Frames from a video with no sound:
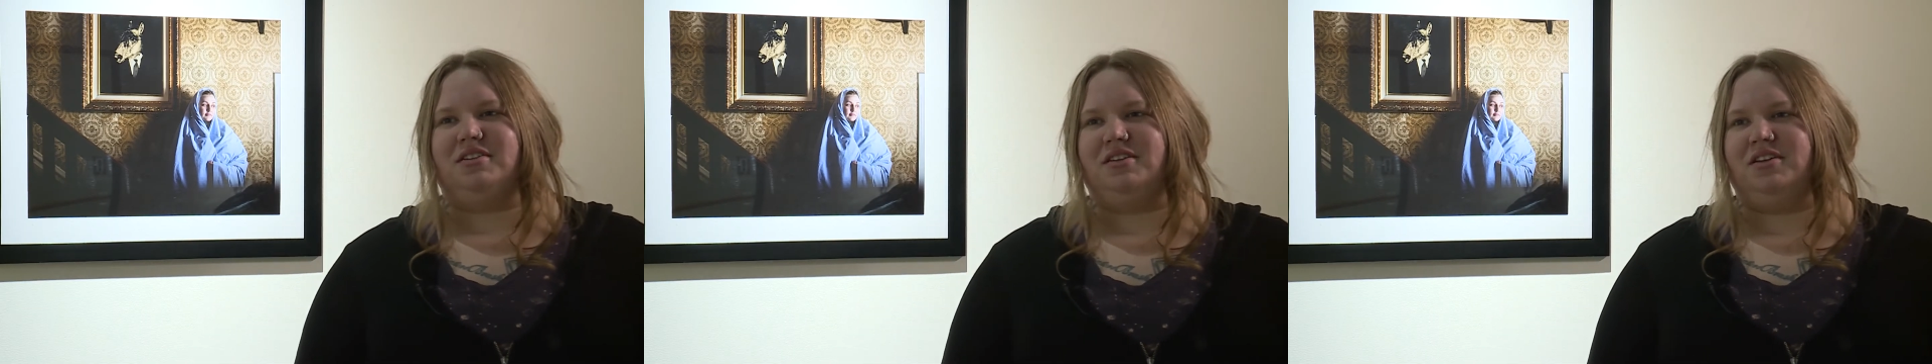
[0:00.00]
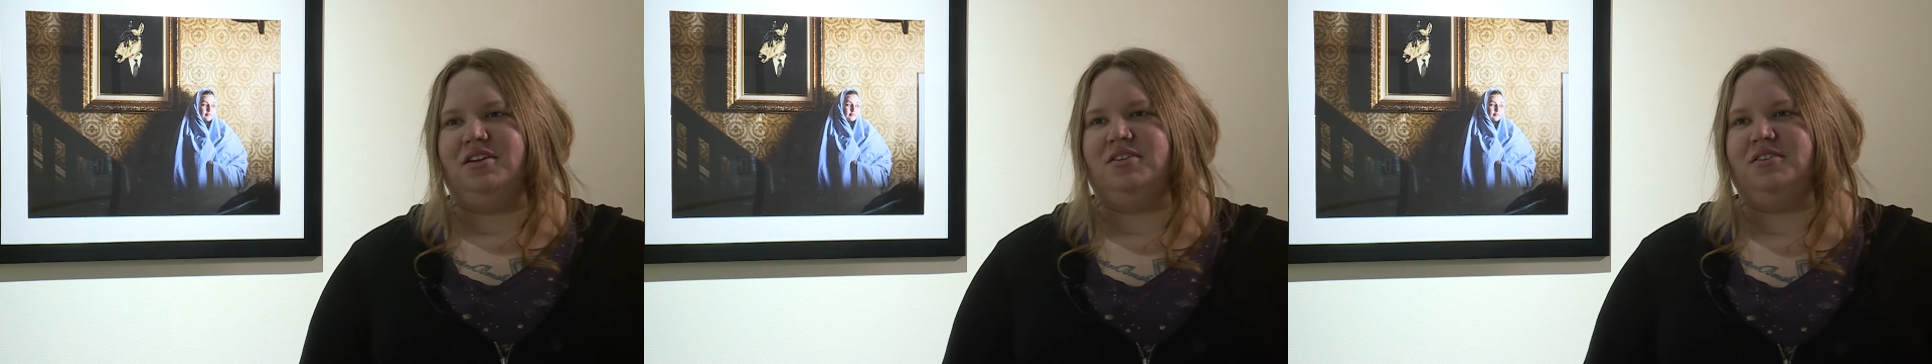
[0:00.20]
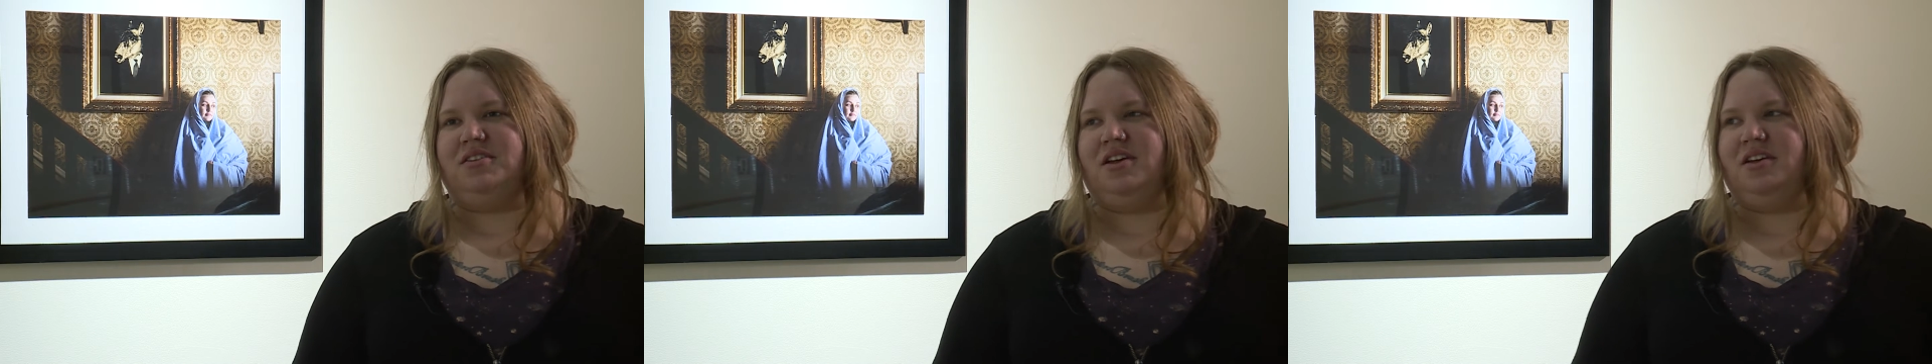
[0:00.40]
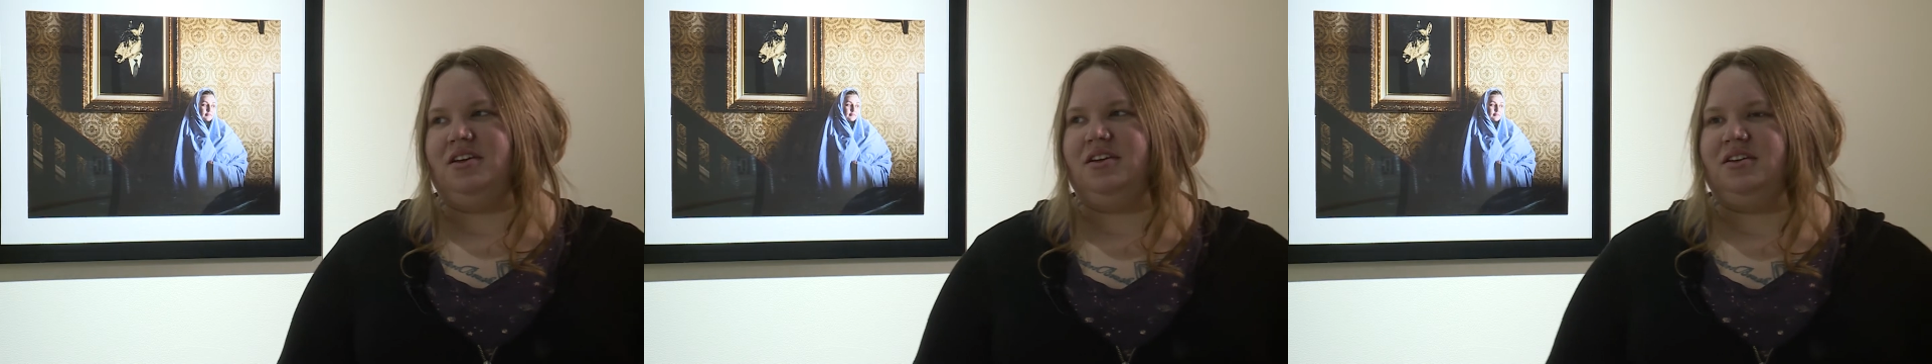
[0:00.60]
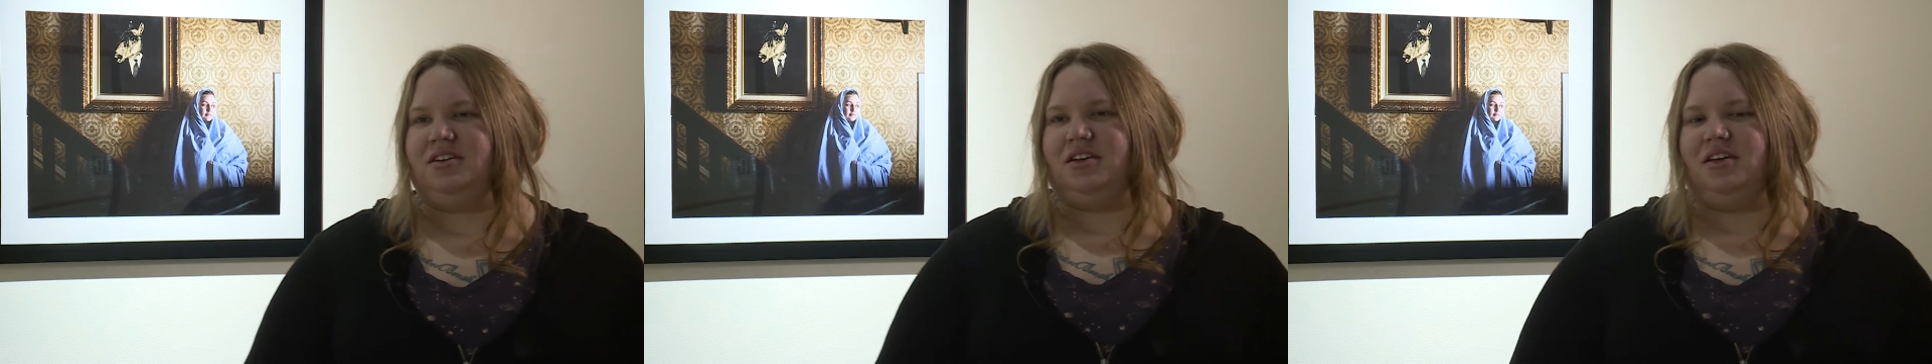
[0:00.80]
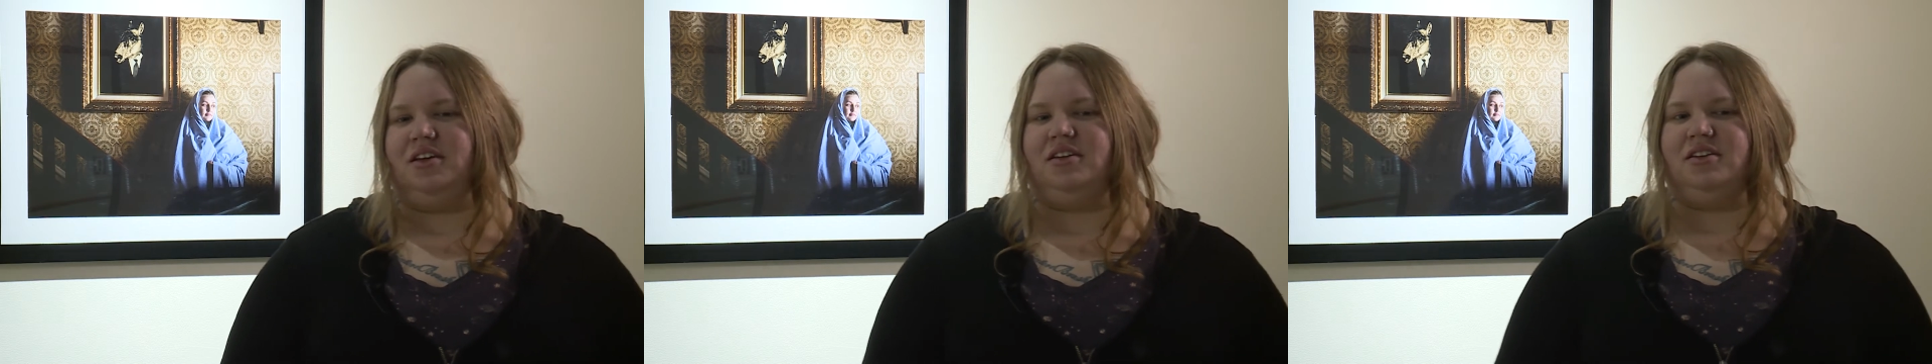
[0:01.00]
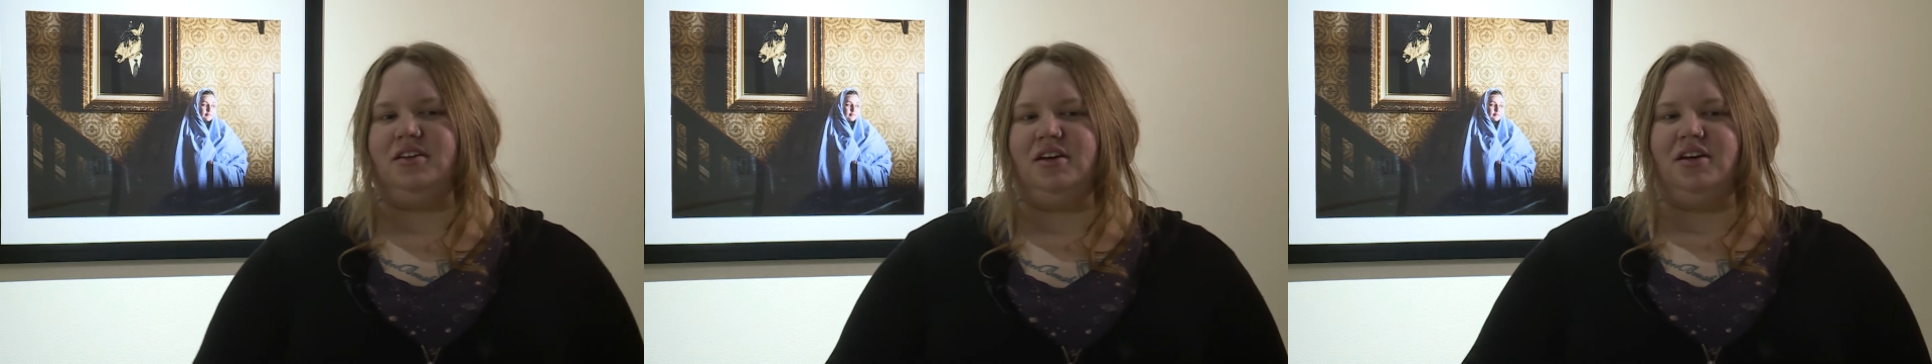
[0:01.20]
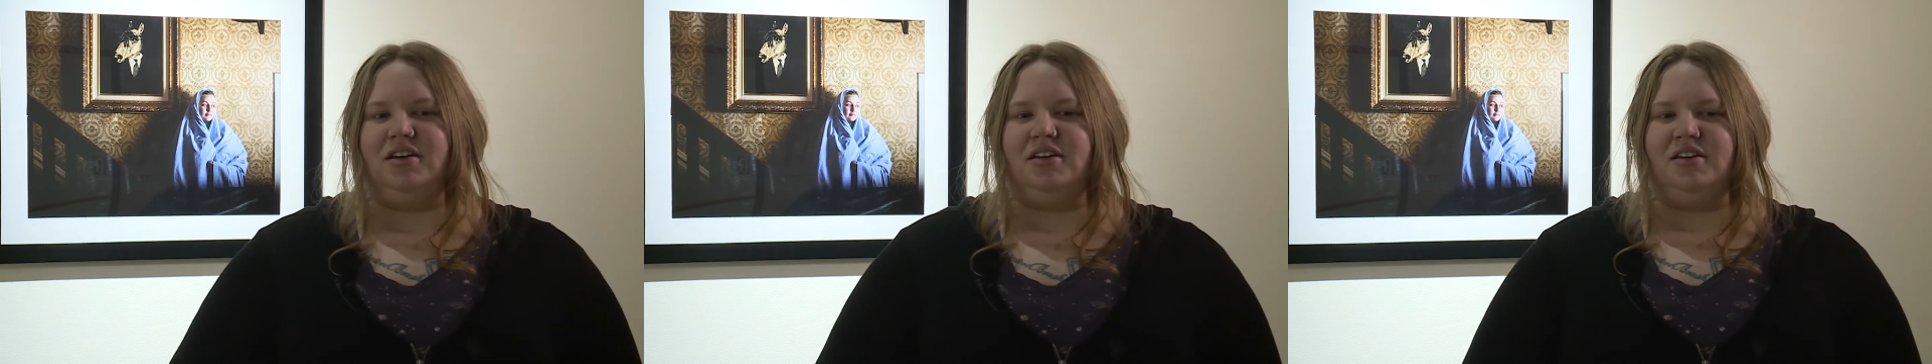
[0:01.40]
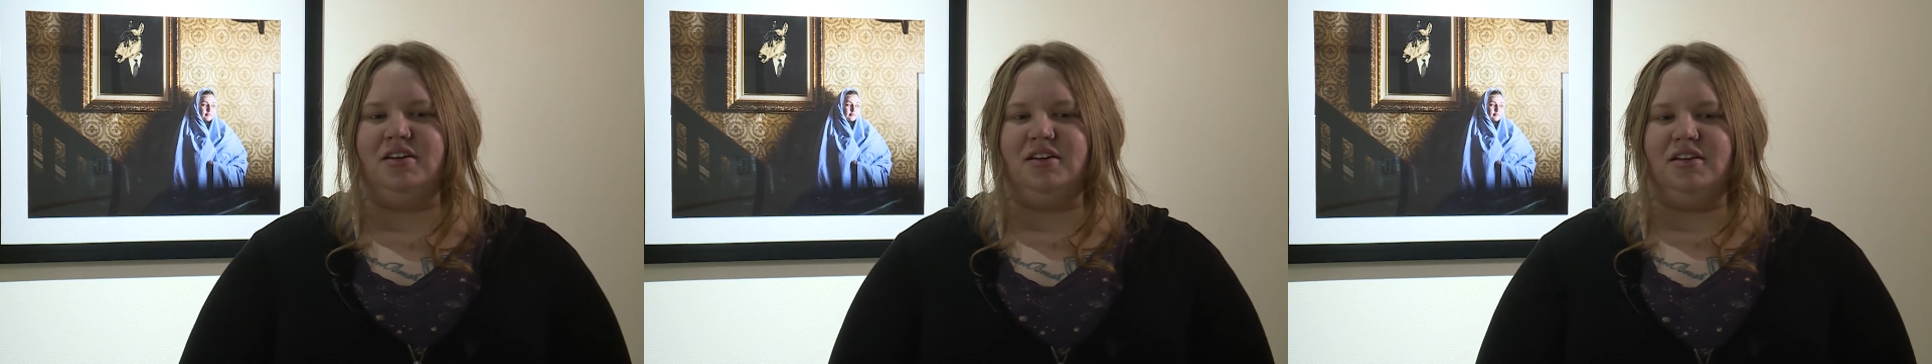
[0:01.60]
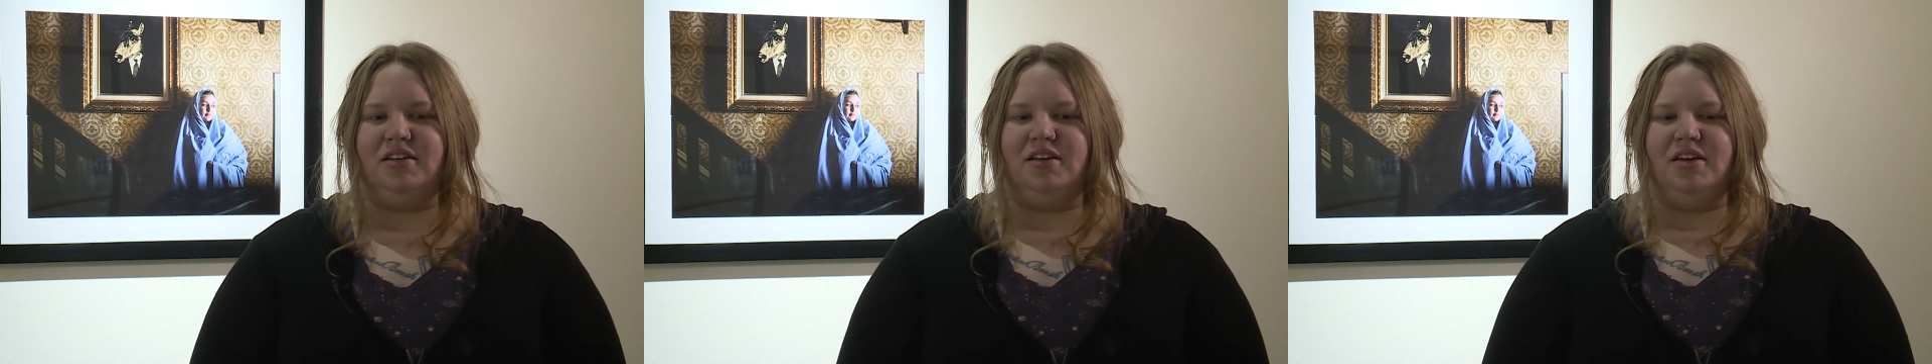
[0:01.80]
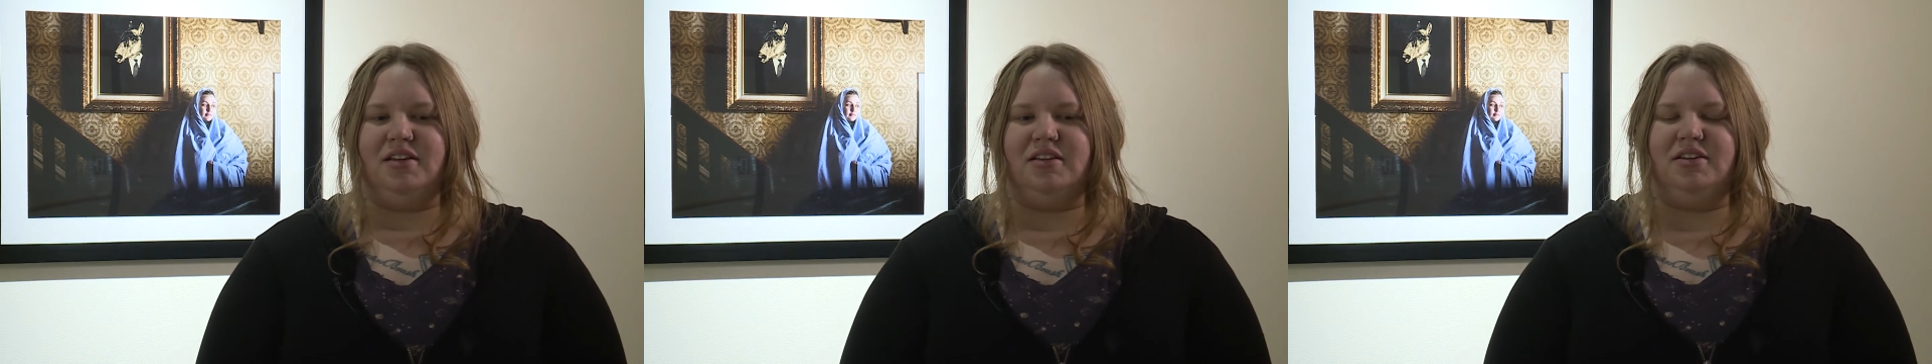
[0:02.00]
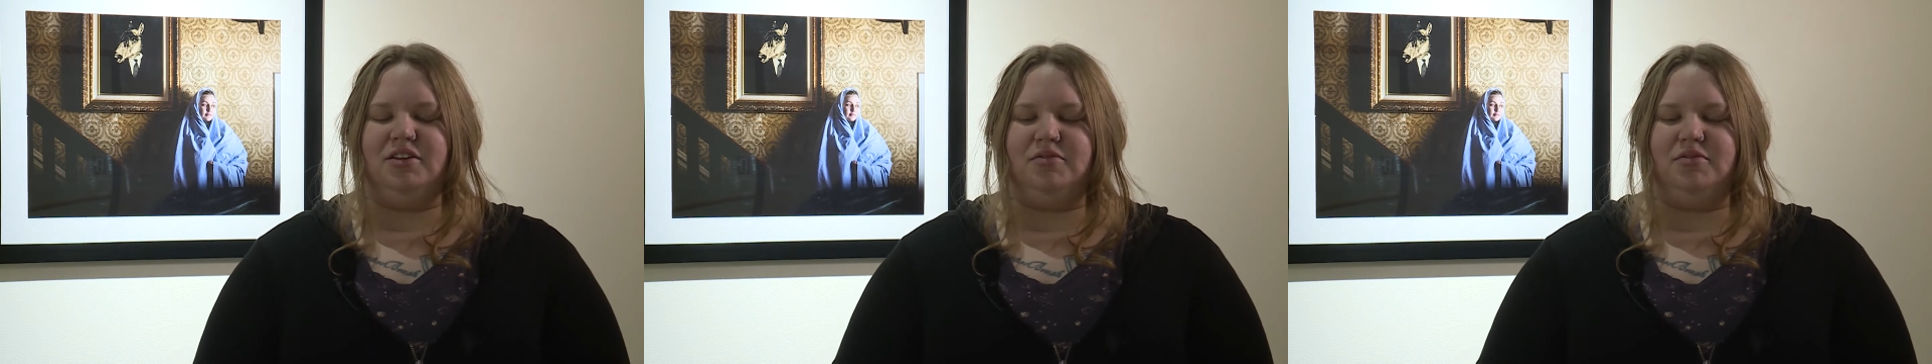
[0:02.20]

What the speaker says: entertaining, and then